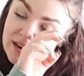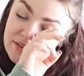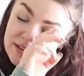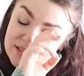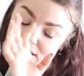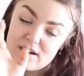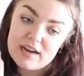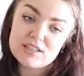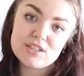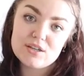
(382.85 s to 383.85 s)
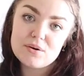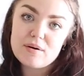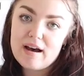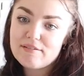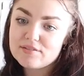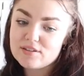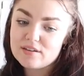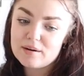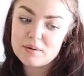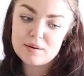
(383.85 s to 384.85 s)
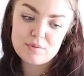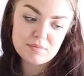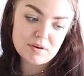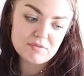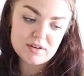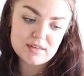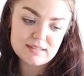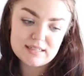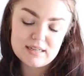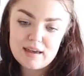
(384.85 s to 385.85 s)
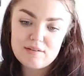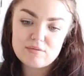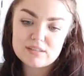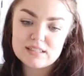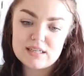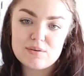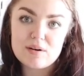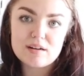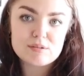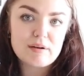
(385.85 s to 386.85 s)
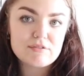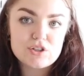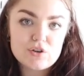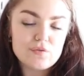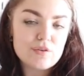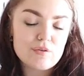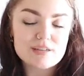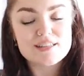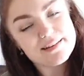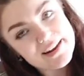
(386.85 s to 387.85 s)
Anyways, I'll catch you after I meet up with my friend and we'll see what else we have to do for the rest of the